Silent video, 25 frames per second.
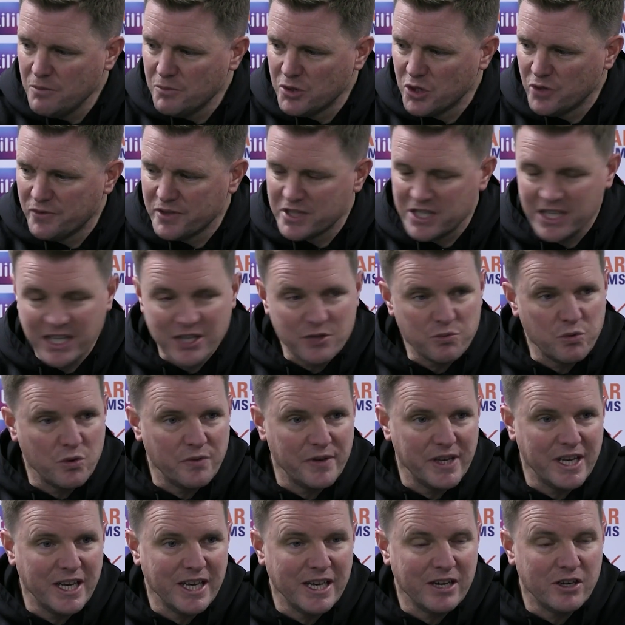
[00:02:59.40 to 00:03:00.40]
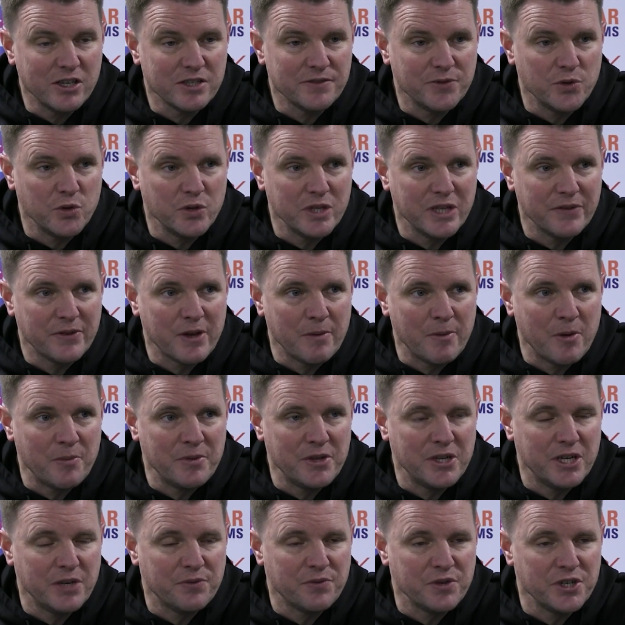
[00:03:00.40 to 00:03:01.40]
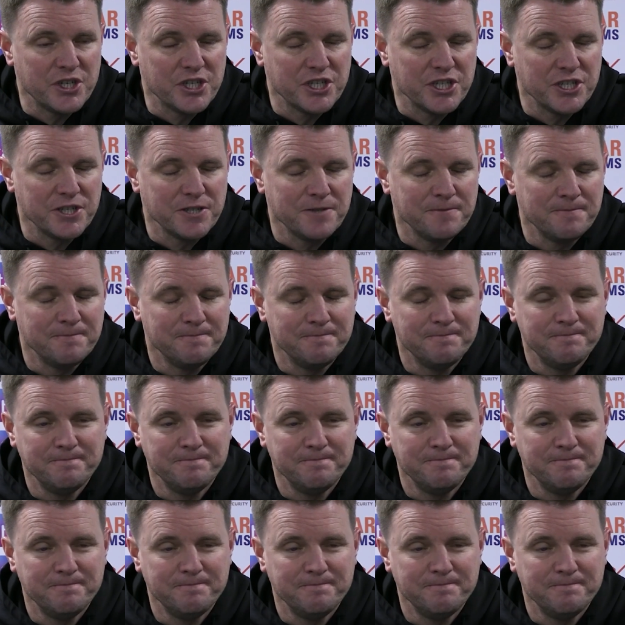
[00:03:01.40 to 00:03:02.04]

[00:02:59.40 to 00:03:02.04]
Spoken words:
but obviously that's what VAR is for, and they've come up with a different decision.